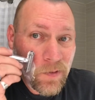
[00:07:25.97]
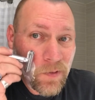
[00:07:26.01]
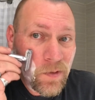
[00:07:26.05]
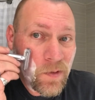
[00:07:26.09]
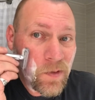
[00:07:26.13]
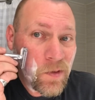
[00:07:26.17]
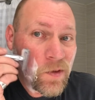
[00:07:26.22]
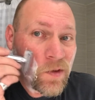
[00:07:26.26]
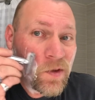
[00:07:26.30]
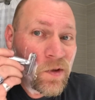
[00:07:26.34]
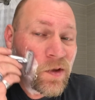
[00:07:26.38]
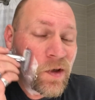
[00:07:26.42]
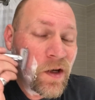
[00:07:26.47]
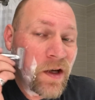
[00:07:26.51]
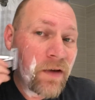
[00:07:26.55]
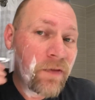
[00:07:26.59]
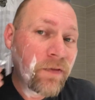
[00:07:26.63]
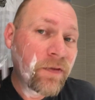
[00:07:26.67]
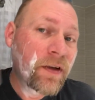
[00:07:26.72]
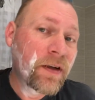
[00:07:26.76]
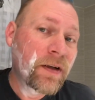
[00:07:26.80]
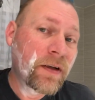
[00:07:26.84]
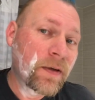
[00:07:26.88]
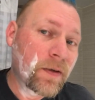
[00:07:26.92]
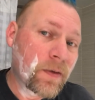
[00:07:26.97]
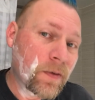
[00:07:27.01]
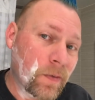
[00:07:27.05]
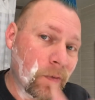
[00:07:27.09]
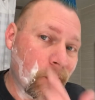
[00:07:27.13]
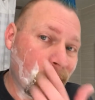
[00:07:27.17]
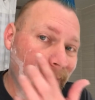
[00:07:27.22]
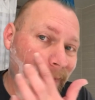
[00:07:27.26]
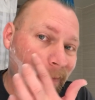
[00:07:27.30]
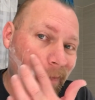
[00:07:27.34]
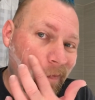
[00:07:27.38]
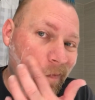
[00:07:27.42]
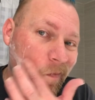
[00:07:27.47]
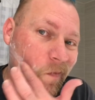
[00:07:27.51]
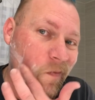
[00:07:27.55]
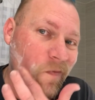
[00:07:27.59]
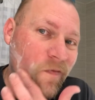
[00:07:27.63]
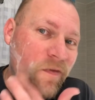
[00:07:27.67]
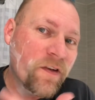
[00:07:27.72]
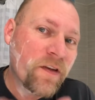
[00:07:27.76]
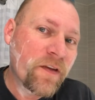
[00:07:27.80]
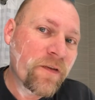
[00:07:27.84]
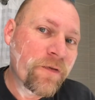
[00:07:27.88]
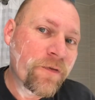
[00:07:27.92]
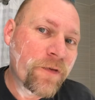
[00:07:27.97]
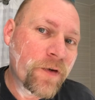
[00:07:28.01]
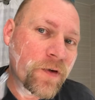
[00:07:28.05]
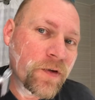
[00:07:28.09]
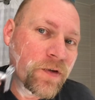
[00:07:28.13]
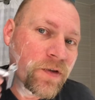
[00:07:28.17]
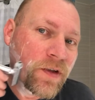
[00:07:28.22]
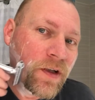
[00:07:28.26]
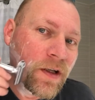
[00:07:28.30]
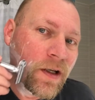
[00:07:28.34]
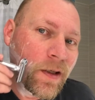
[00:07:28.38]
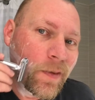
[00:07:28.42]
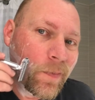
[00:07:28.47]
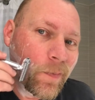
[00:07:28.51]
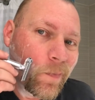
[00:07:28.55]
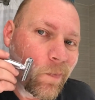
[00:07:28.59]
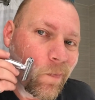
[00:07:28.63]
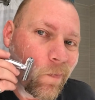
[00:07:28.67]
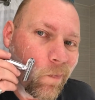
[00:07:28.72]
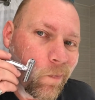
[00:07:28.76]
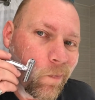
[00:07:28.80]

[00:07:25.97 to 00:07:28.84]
shaved it for the first time